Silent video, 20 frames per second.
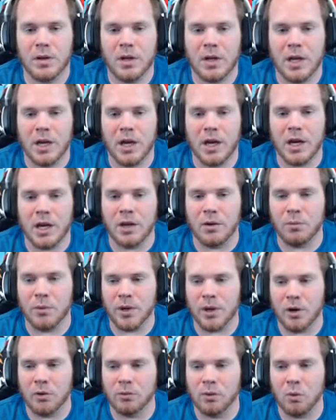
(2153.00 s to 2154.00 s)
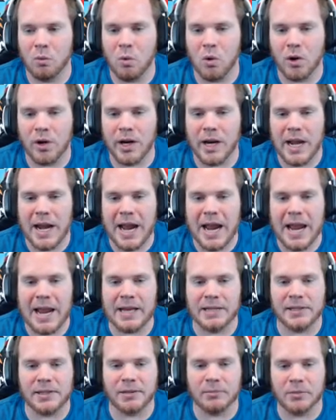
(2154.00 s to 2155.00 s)
And we are rewarded
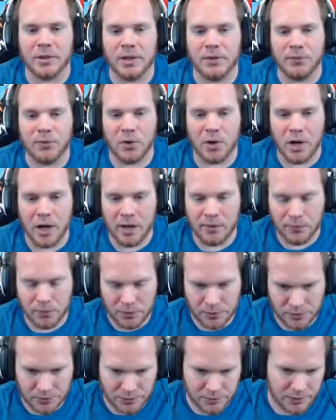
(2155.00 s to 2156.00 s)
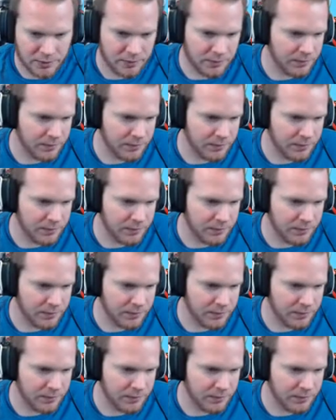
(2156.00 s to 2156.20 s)
handsomely for our efforts.